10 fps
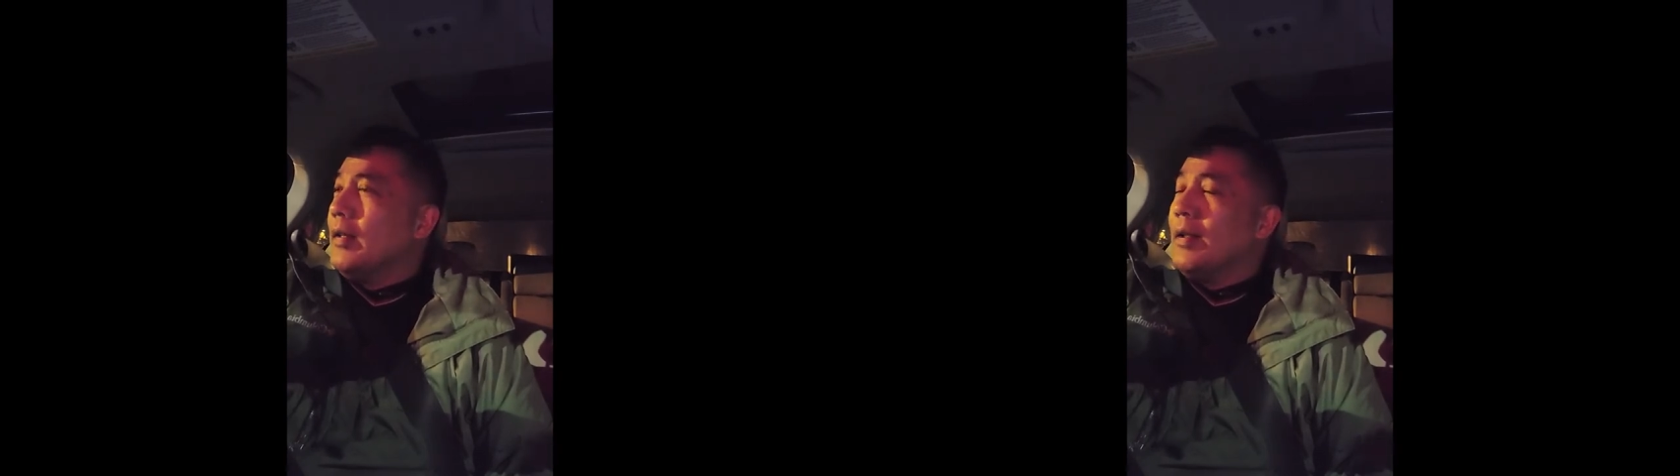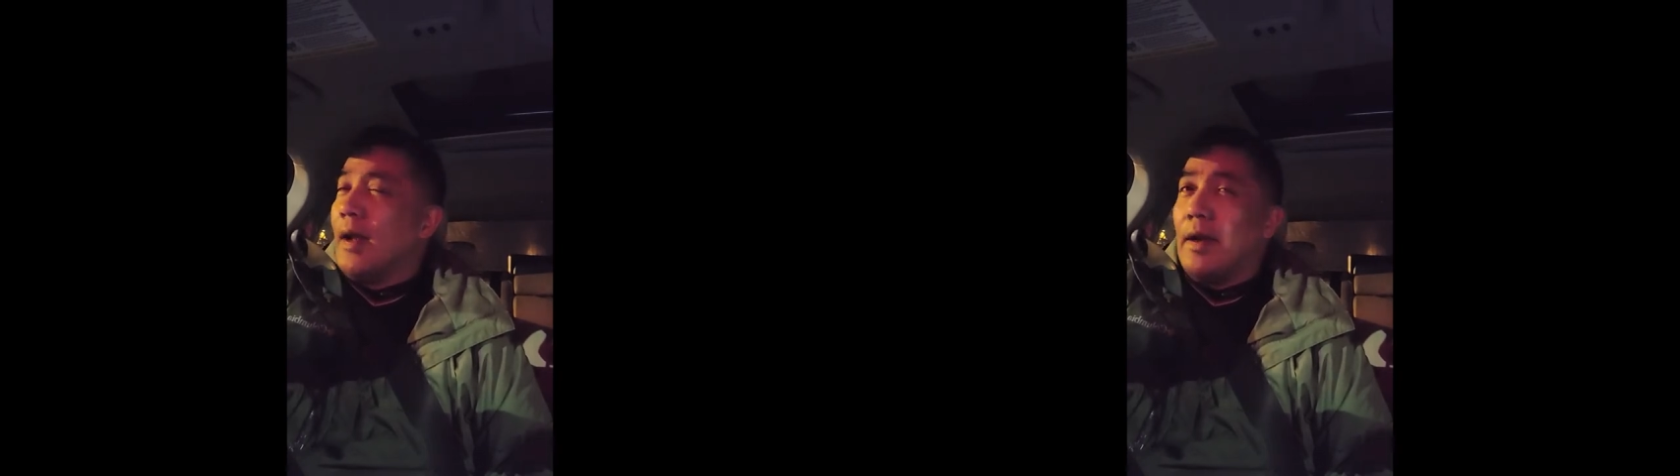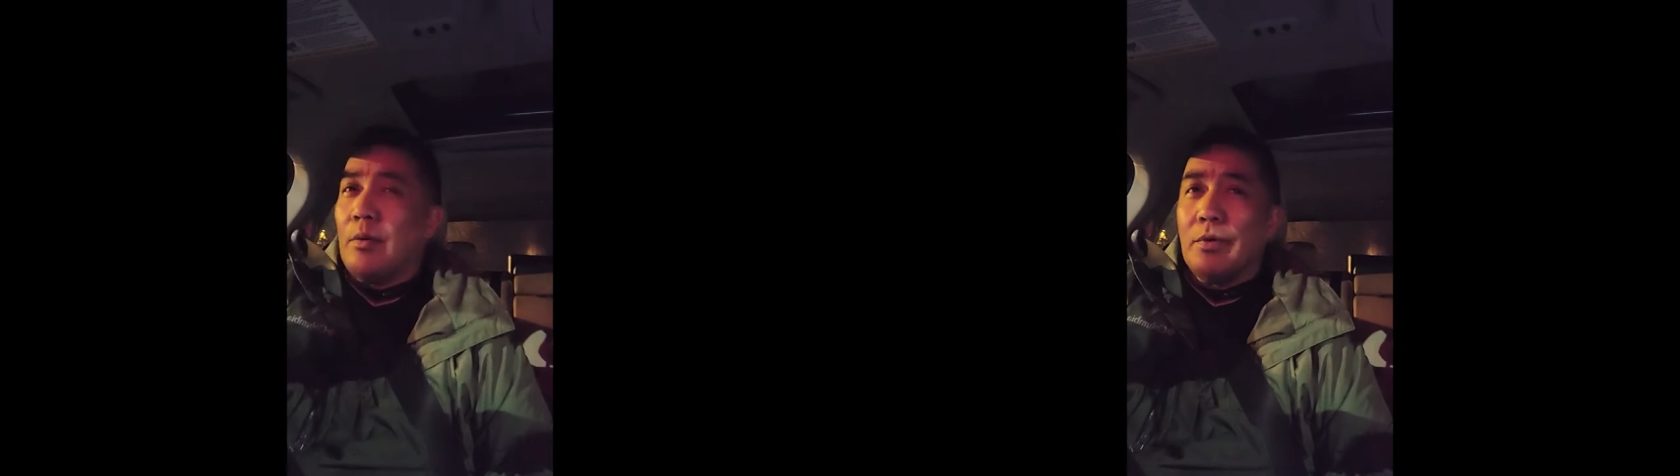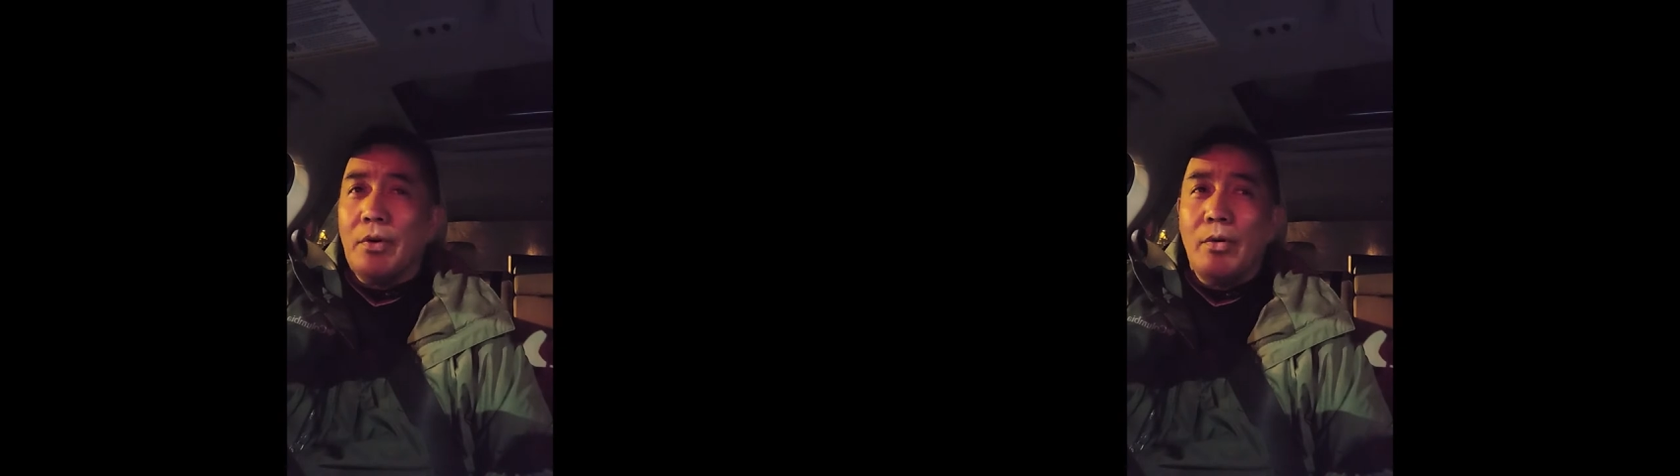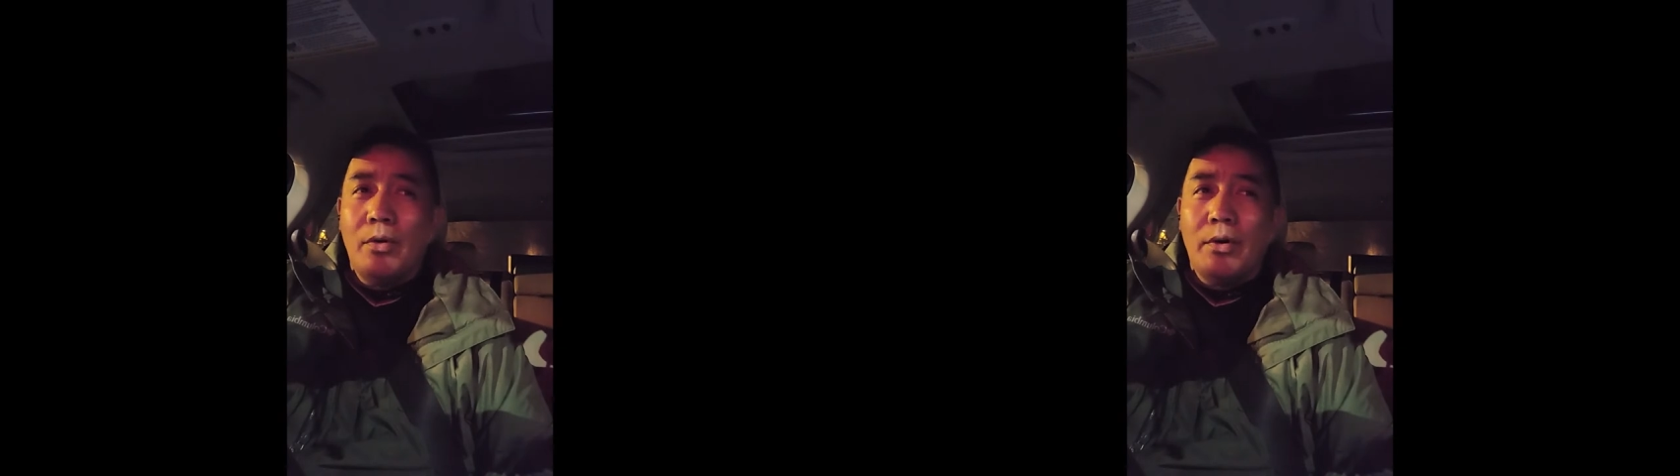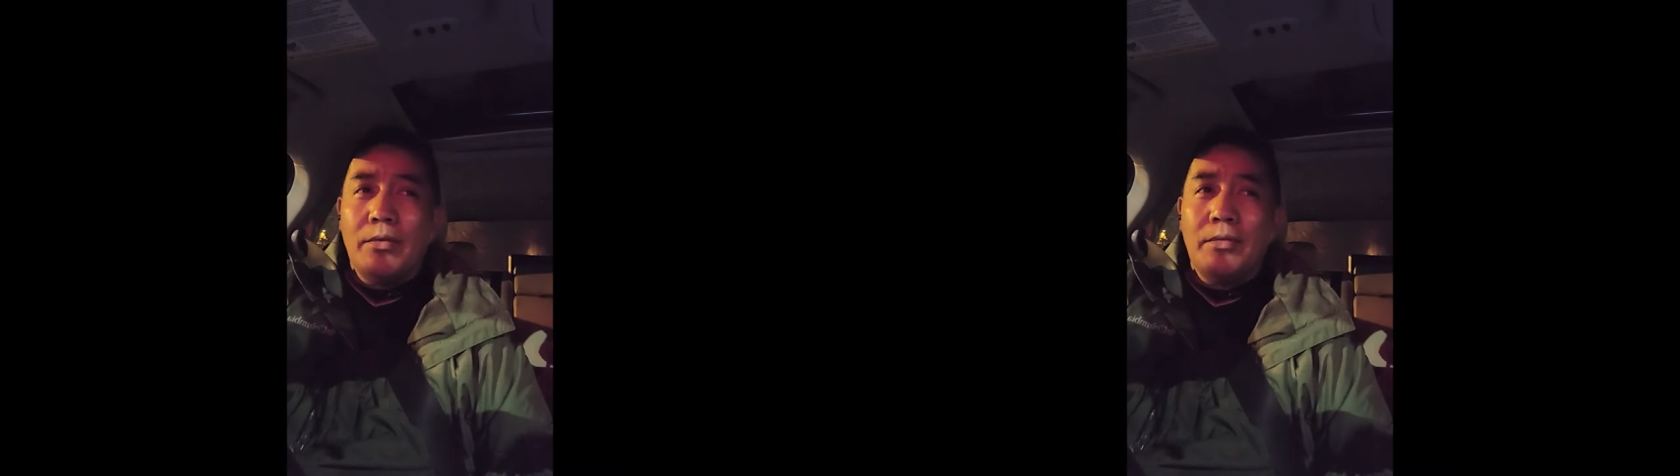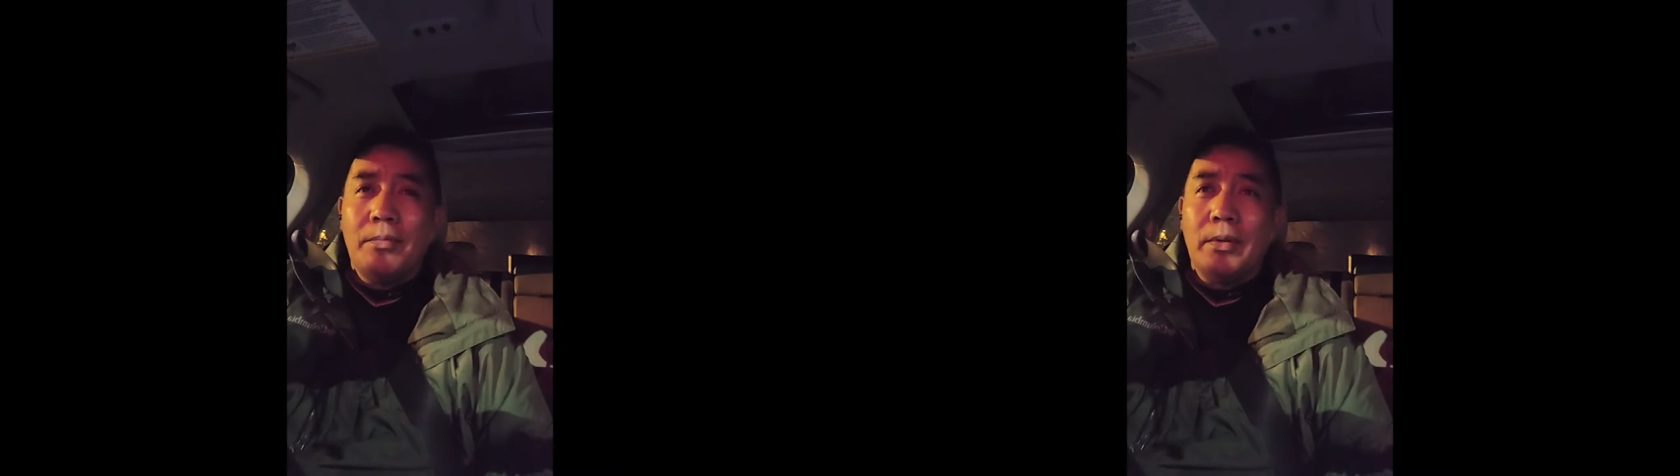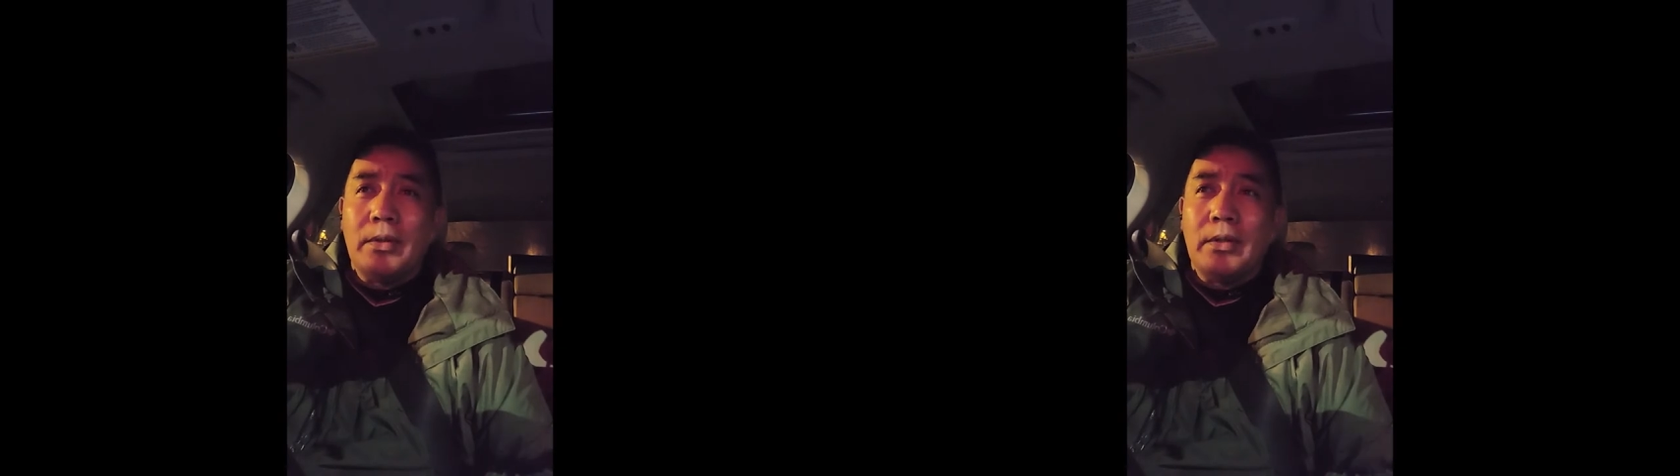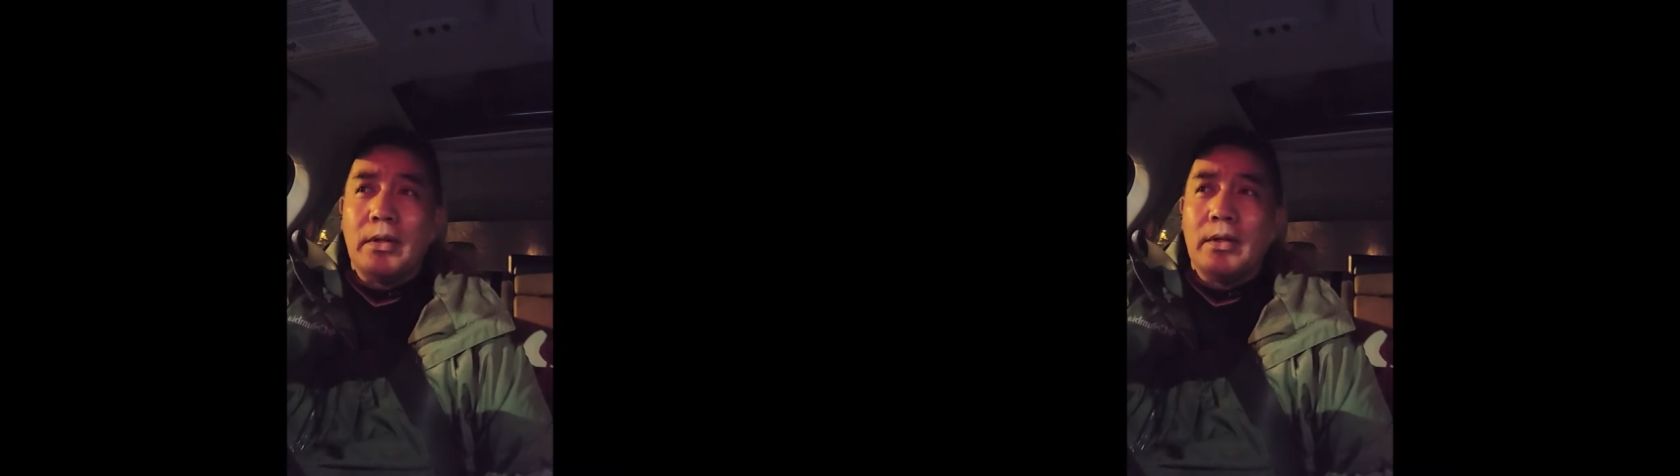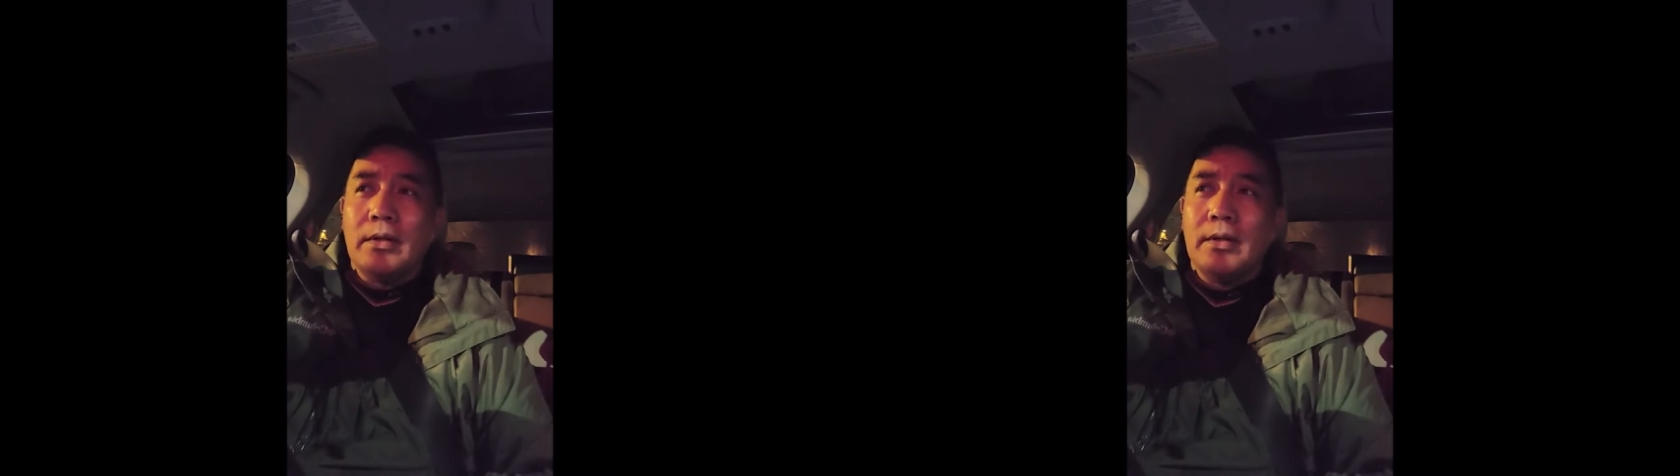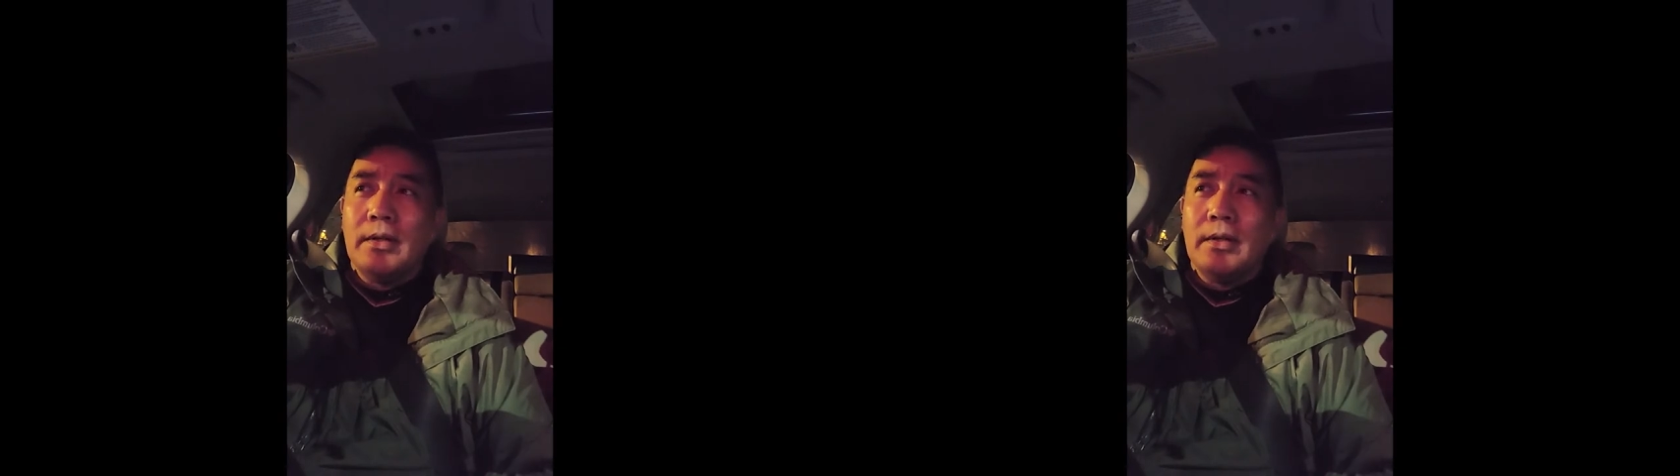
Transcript: that I don't know of, but uh,